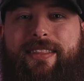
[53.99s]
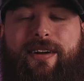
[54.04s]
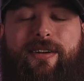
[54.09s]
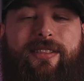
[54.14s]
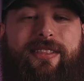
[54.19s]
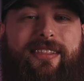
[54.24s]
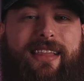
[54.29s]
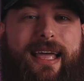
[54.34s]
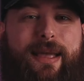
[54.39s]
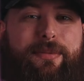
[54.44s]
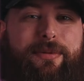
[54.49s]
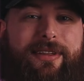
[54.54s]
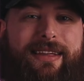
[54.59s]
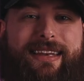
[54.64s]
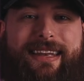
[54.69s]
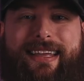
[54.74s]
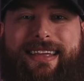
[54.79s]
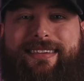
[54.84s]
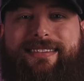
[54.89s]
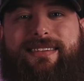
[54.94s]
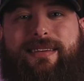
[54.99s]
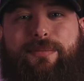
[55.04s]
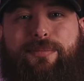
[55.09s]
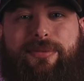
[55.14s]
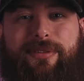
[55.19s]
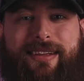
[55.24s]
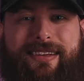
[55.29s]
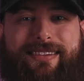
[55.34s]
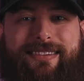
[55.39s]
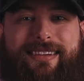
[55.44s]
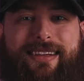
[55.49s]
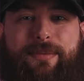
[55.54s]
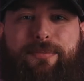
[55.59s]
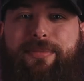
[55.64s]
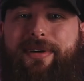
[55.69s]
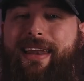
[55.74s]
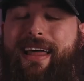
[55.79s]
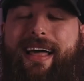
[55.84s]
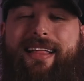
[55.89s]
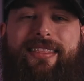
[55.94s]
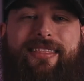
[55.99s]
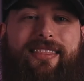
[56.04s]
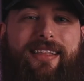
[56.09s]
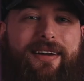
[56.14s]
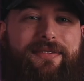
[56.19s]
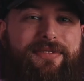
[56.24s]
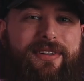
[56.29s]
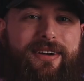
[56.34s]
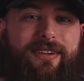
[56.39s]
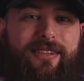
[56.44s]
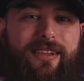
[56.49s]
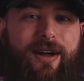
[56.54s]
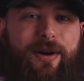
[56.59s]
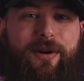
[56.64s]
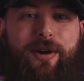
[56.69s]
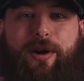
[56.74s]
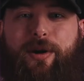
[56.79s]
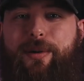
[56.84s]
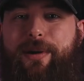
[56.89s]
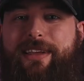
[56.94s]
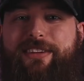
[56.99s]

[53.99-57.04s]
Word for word: Their labeling is simplistic, but I love their logo.